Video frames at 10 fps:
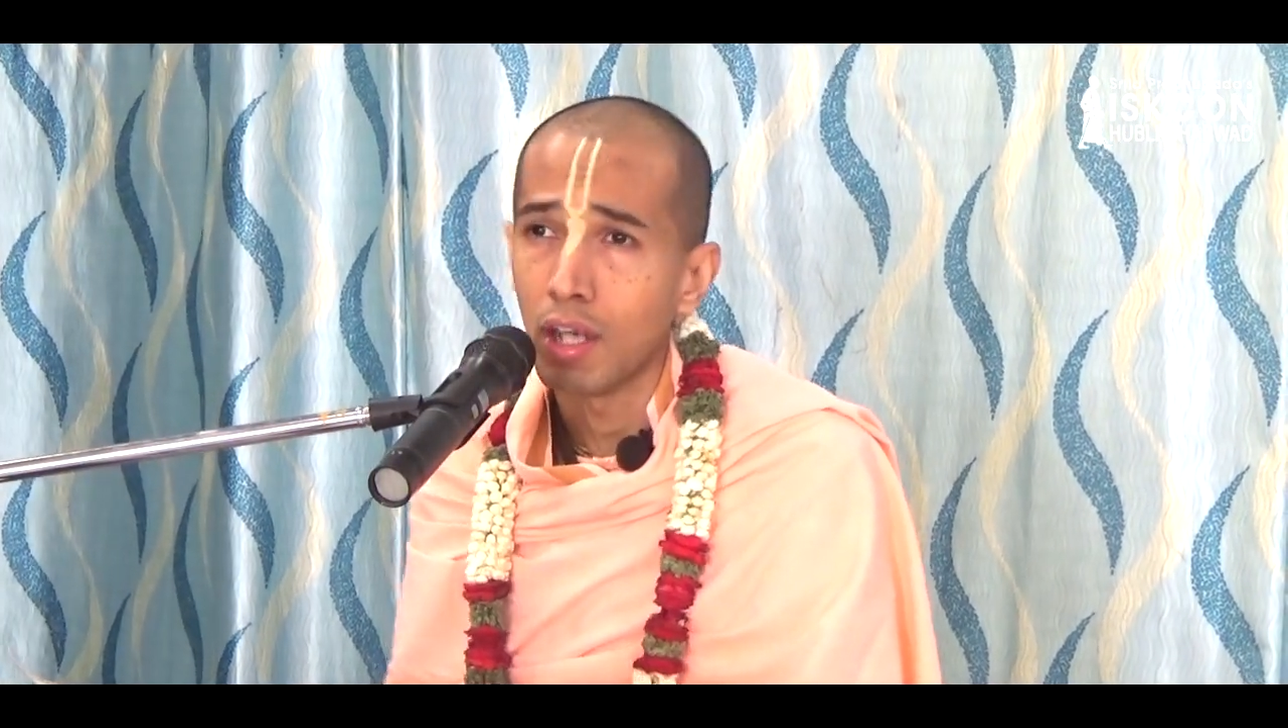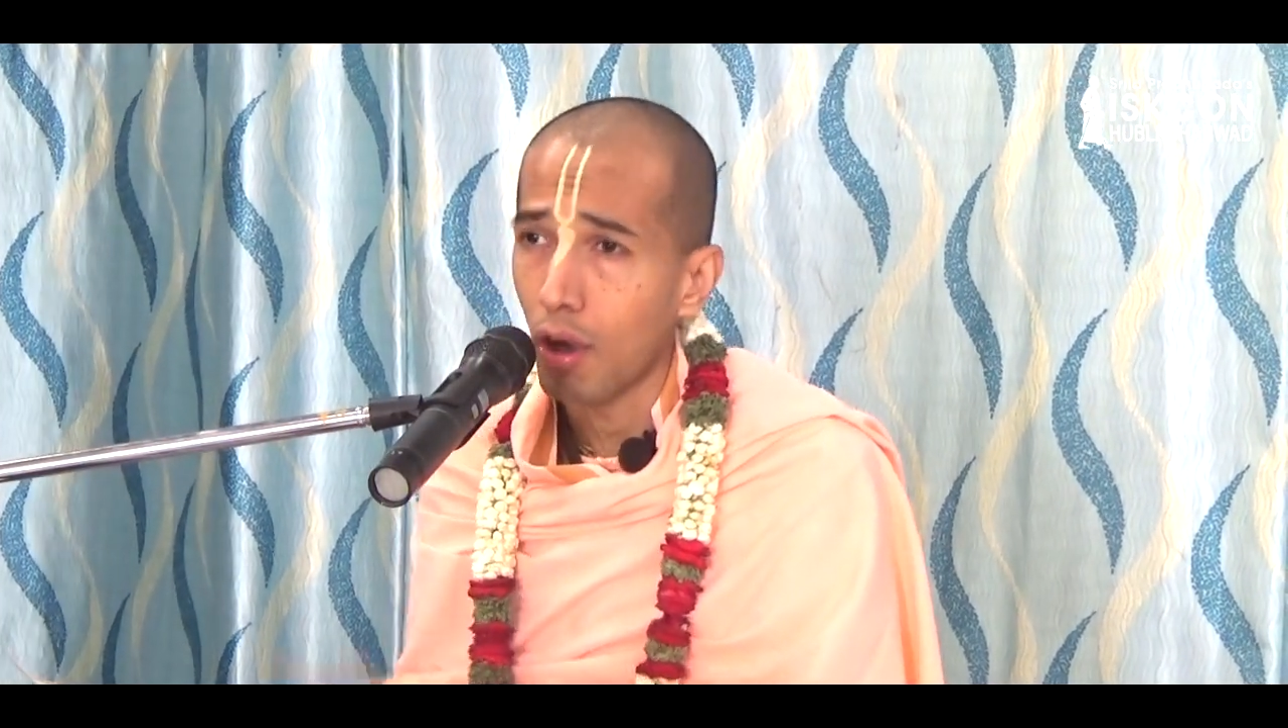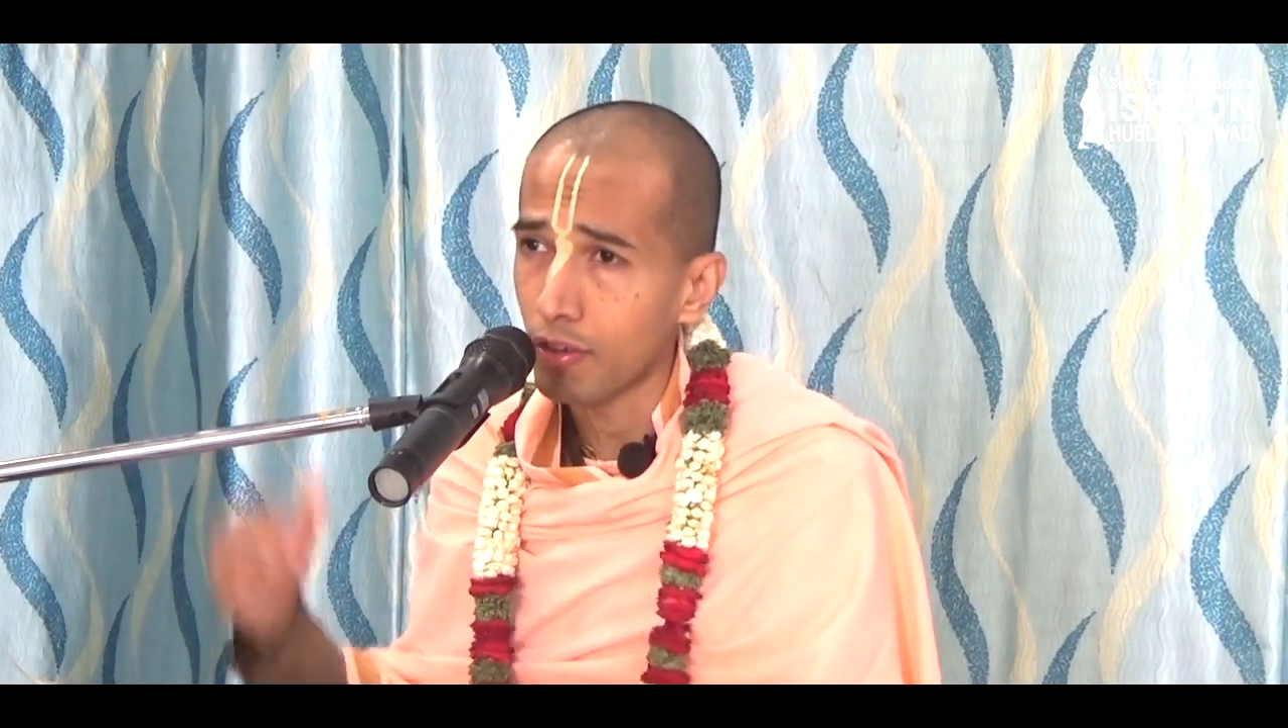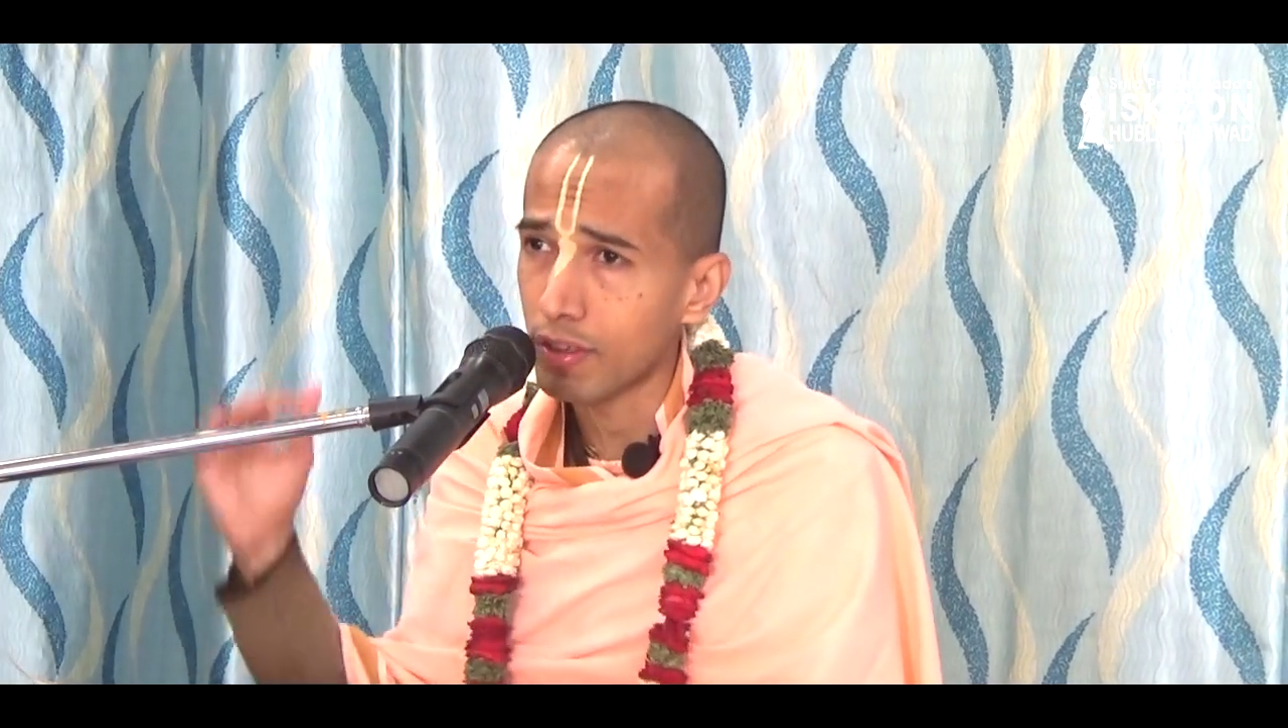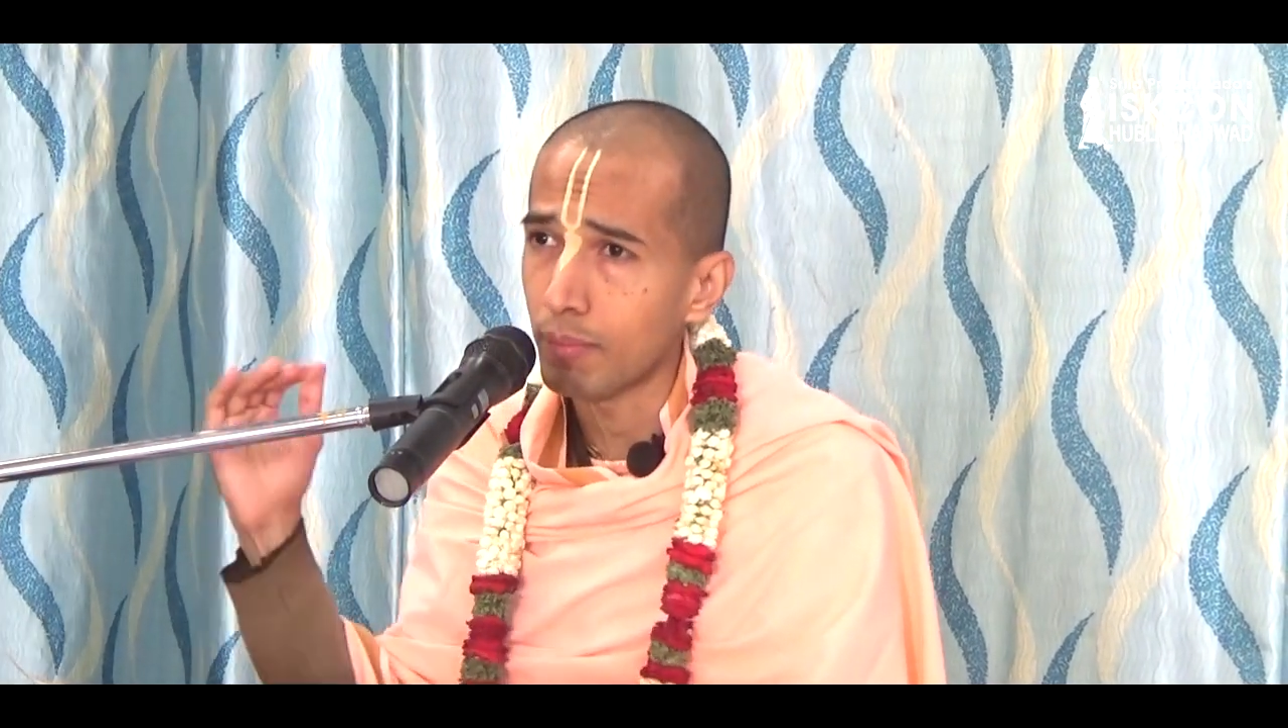
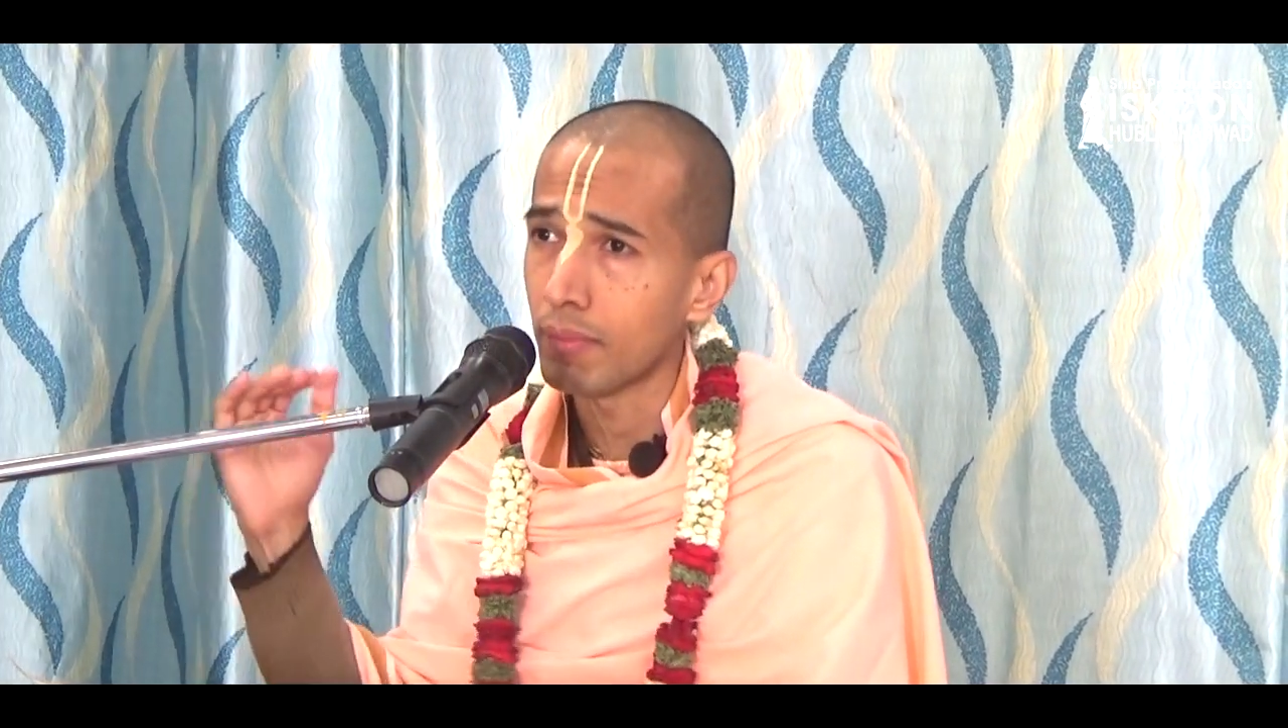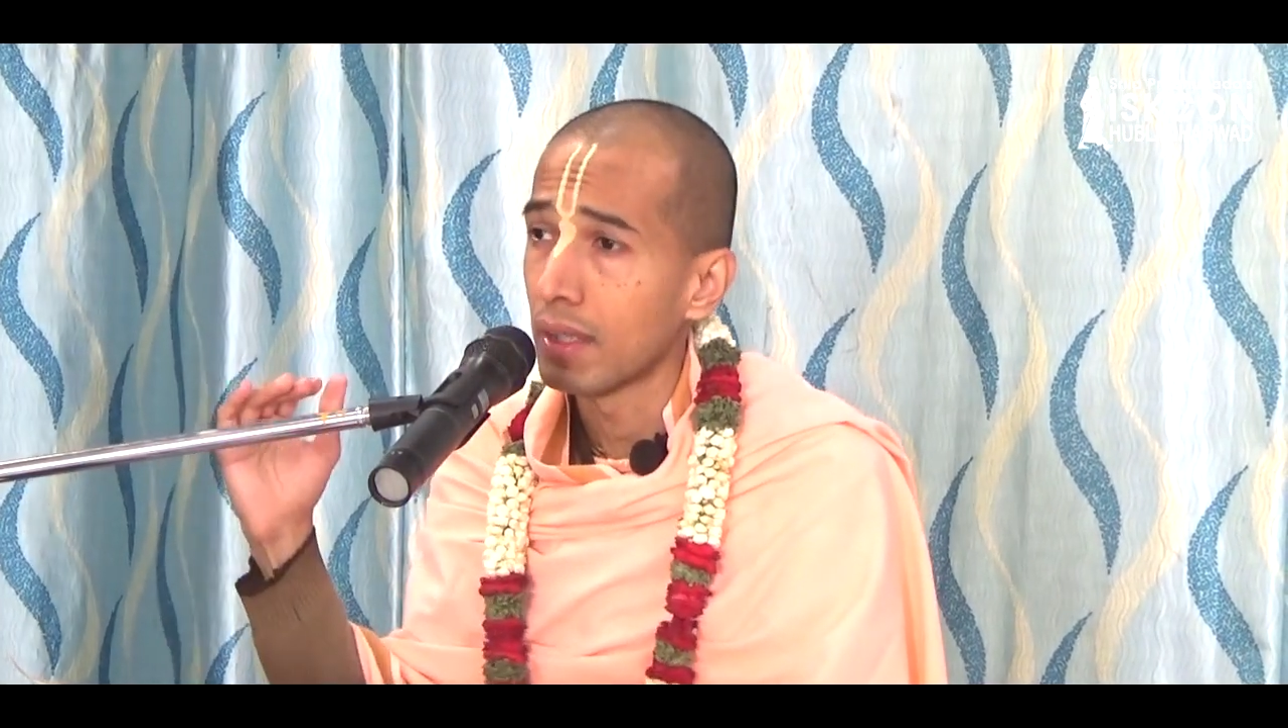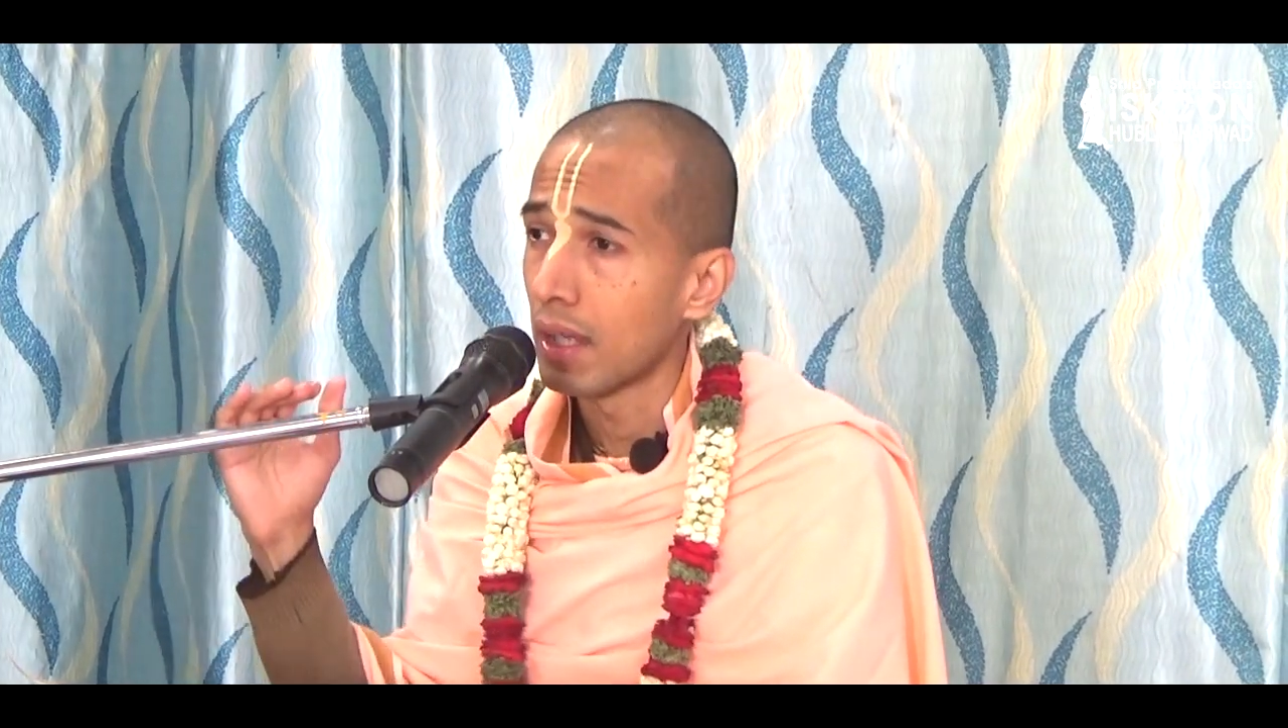or some